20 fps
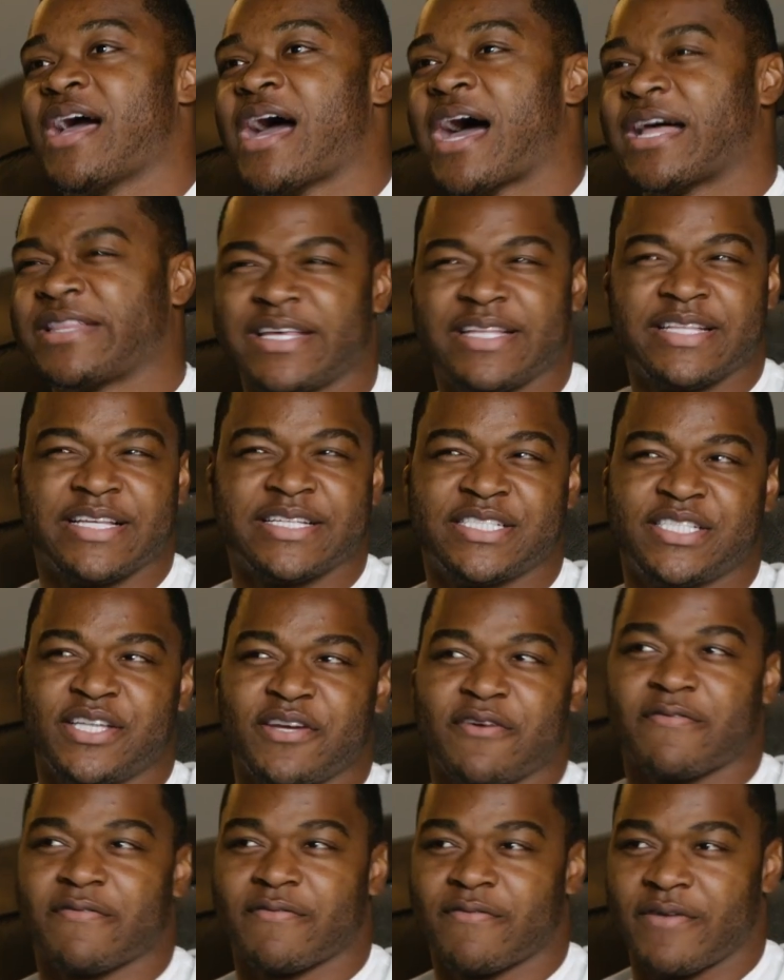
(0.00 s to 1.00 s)
I think this
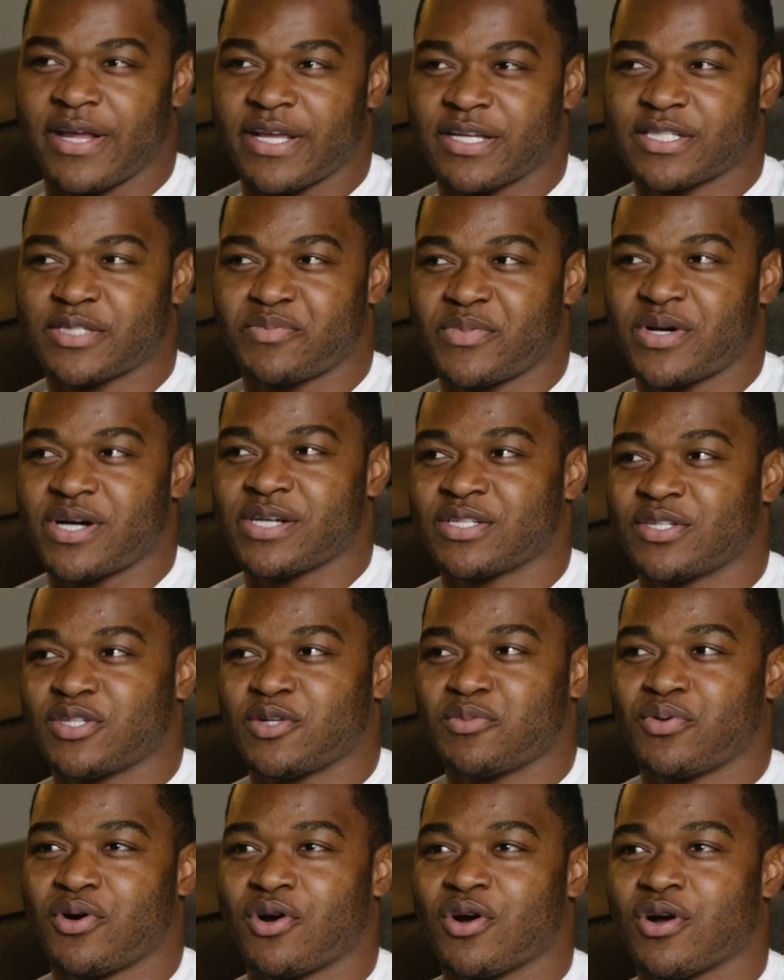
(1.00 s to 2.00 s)
year Frank sponsored
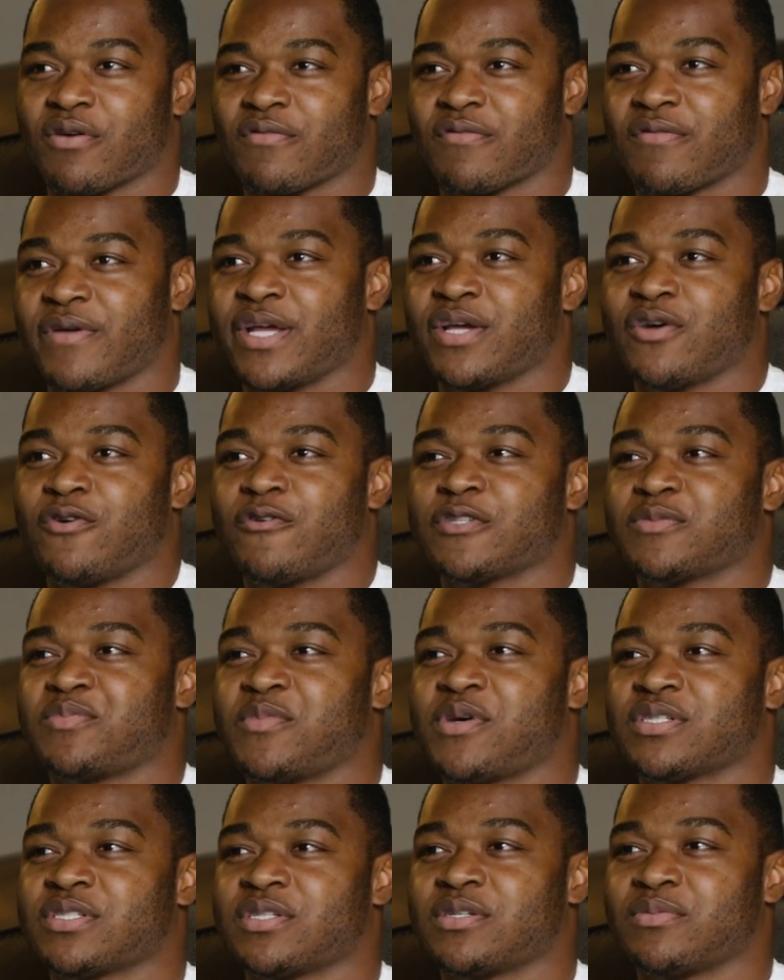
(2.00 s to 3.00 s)
the park. Frank Gore
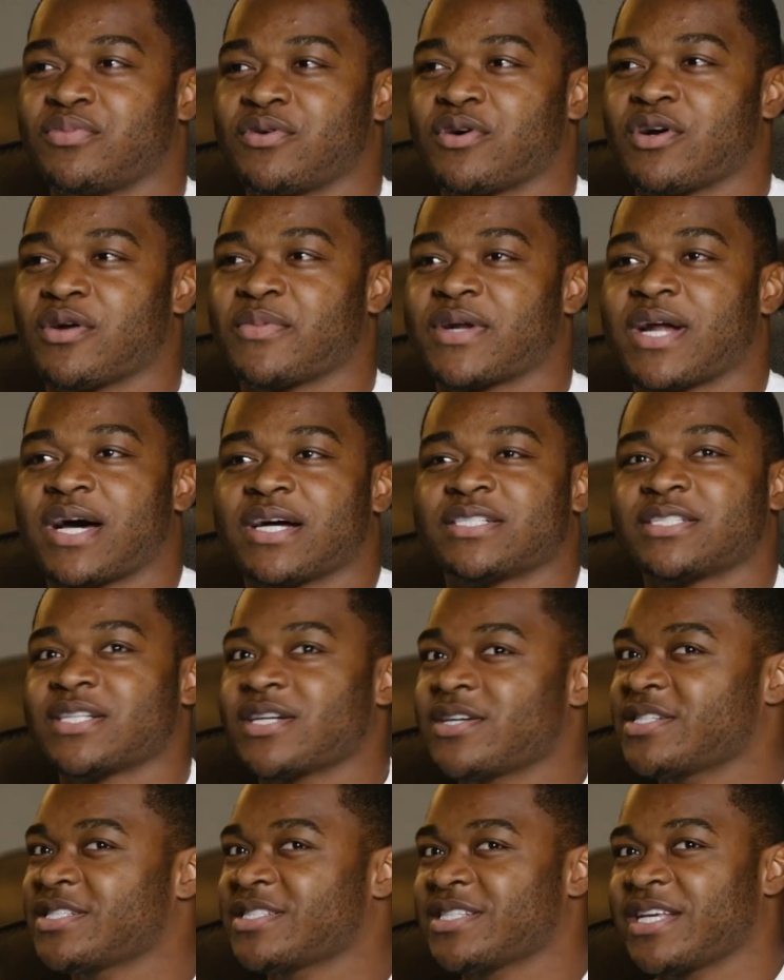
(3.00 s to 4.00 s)
sponsored the park. But our
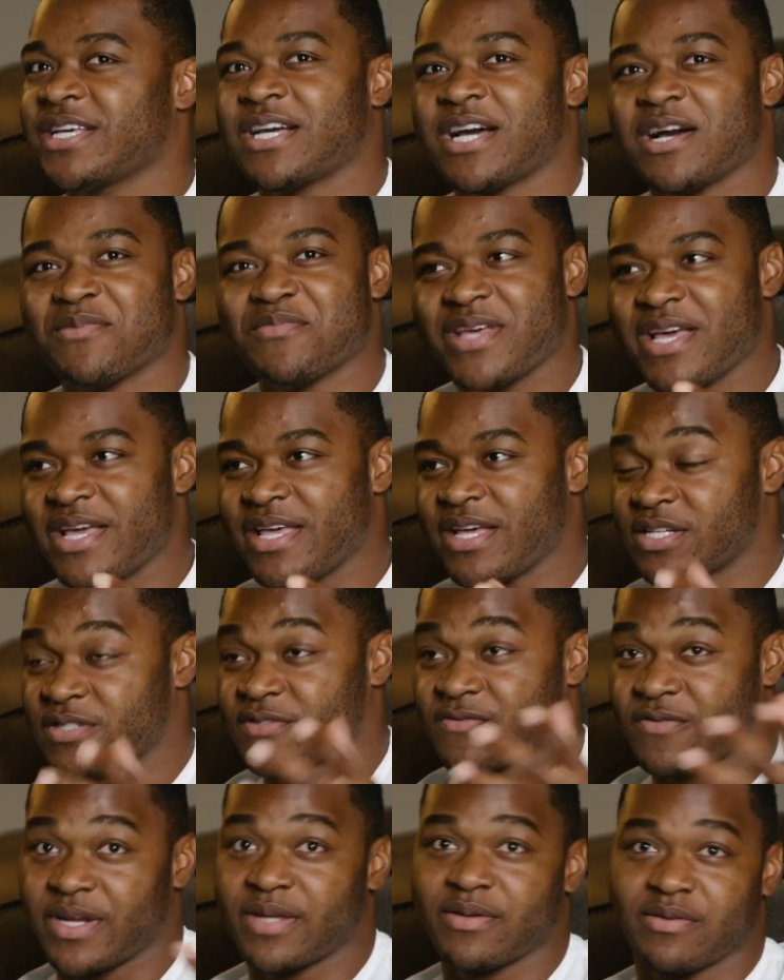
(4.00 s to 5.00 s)
jerseys ain't come in because
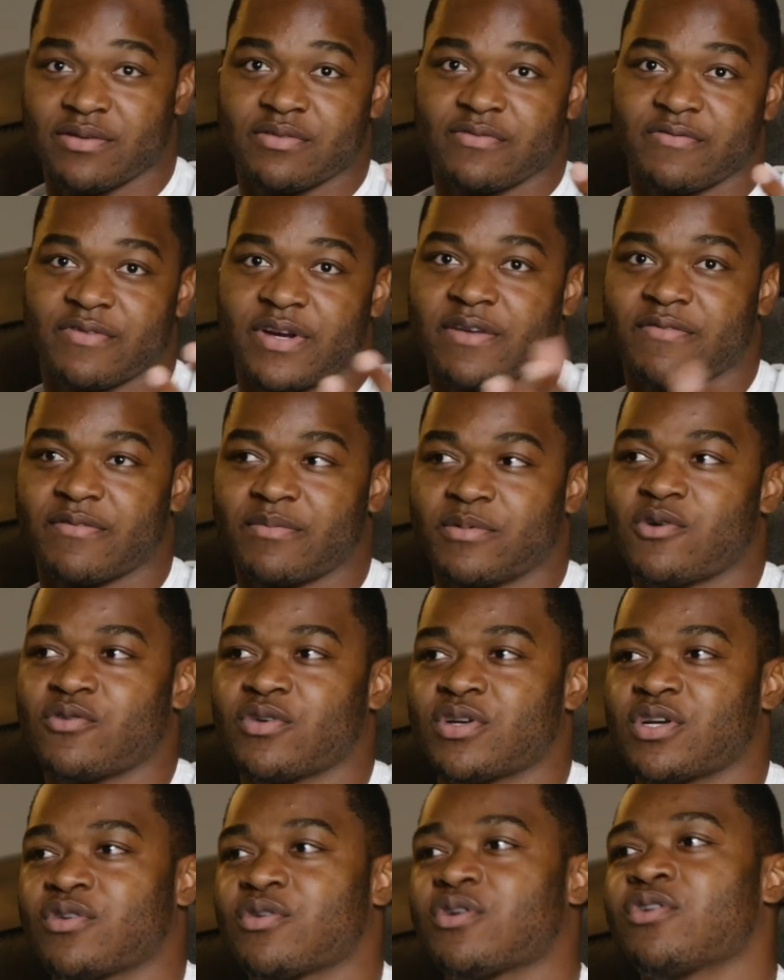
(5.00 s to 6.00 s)
Frank from
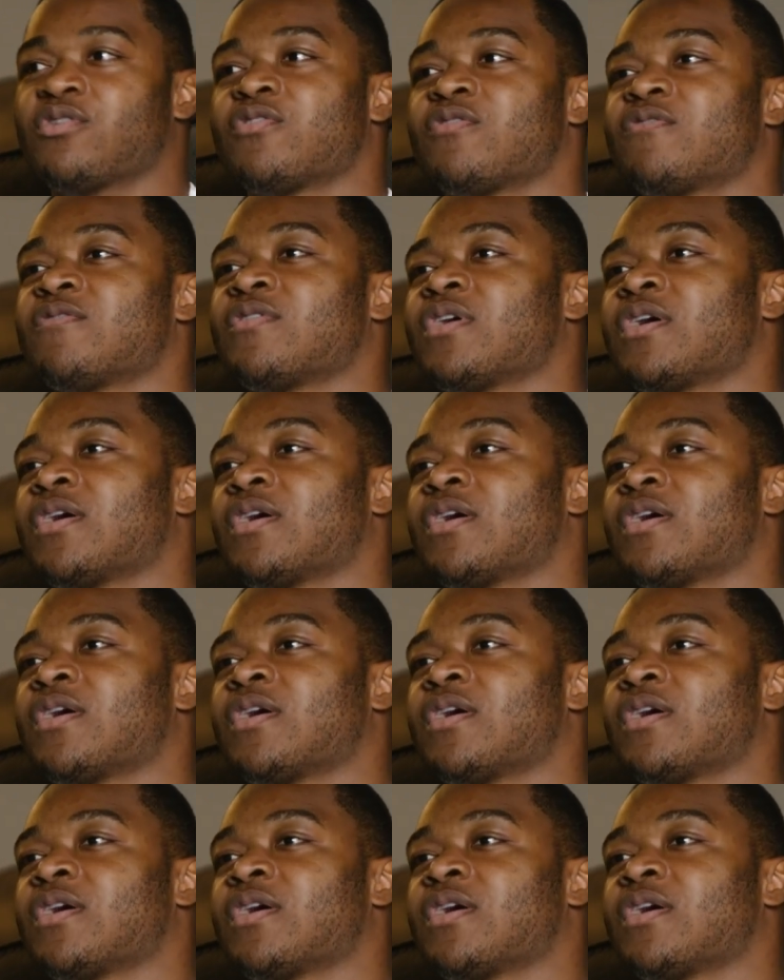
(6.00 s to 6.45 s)
Coconut Grove.